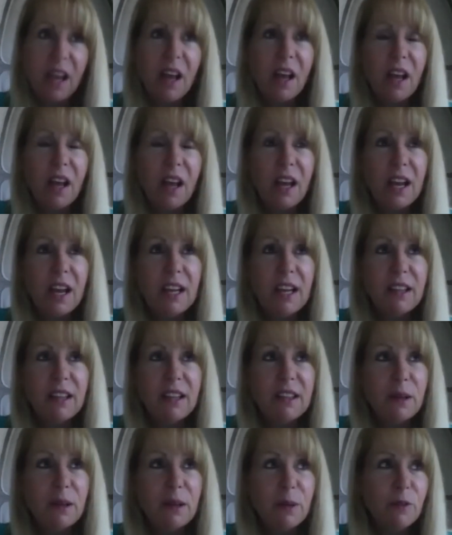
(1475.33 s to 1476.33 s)
it
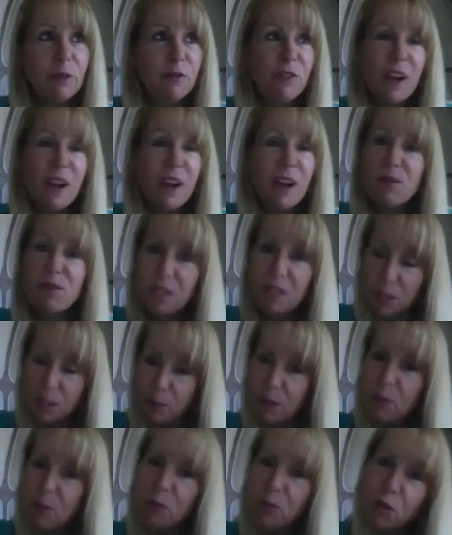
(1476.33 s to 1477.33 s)
the found the
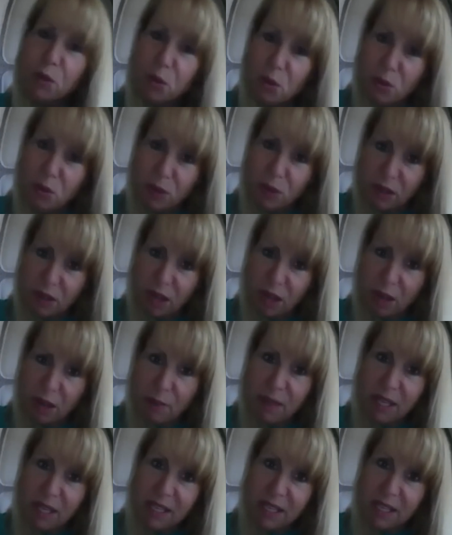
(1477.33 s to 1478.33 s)
people who come
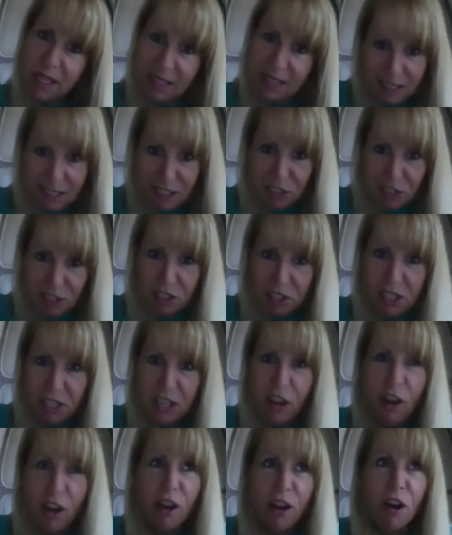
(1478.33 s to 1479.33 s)
in and initially
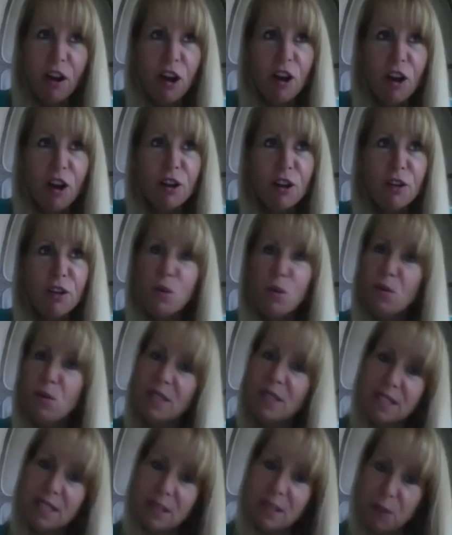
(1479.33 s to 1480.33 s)
aren't
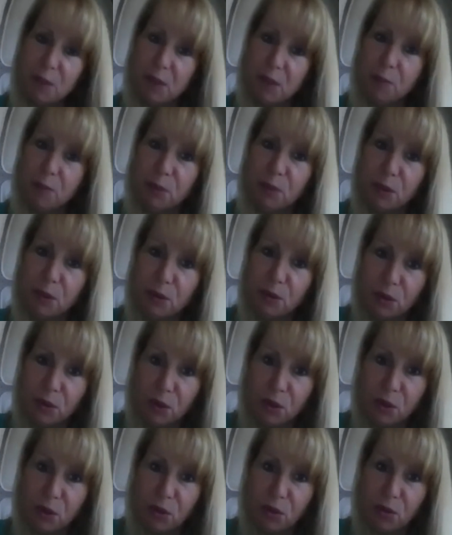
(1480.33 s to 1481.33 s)
always the people
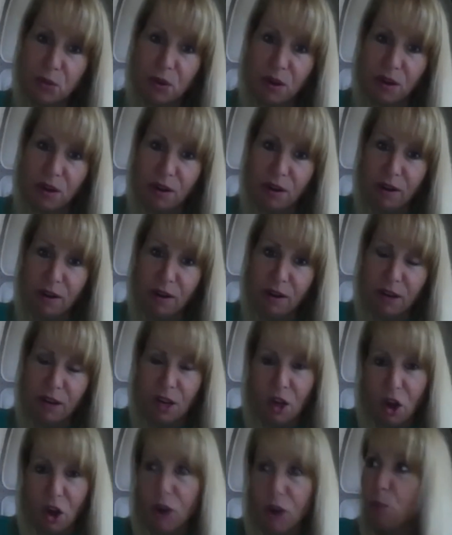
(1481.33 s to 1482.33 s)
who are
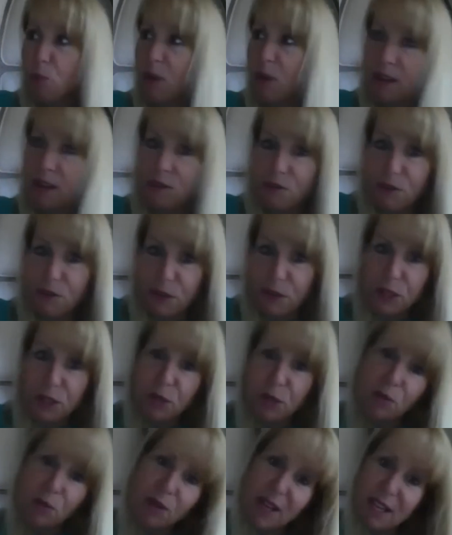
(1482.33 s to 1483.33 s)
are right for
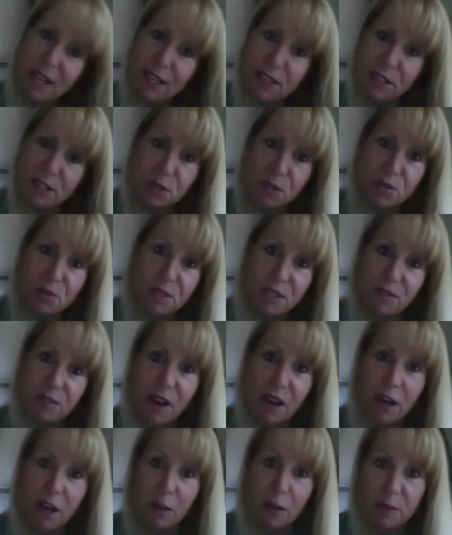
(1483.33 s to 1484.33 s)
you as you
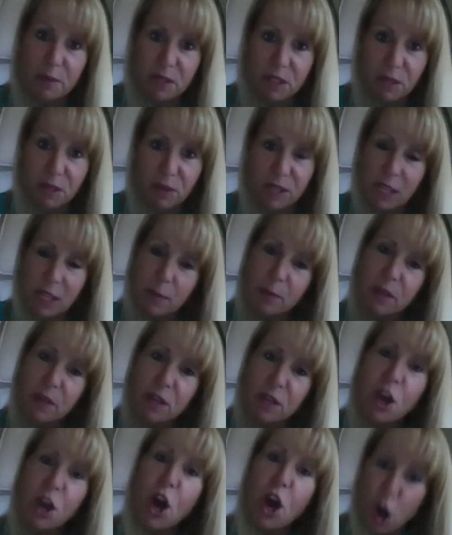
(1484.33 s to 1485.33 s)
develop. So mm-hmm. keep an
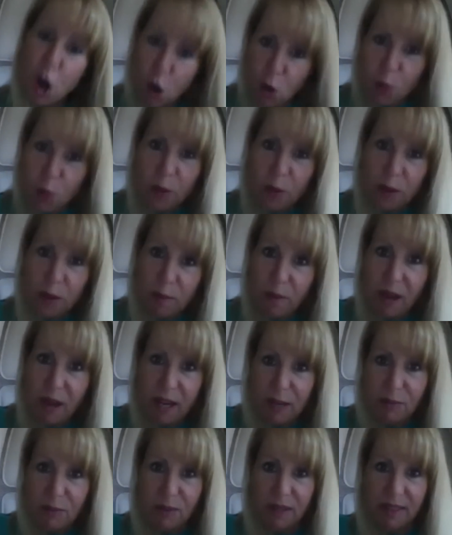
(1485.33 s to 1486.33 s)
open
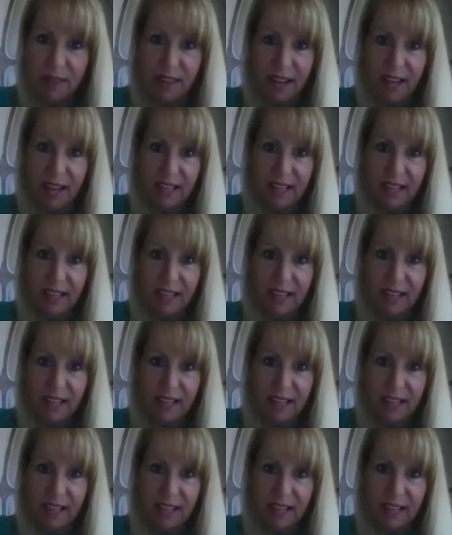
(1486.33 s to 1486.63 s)
mind with that.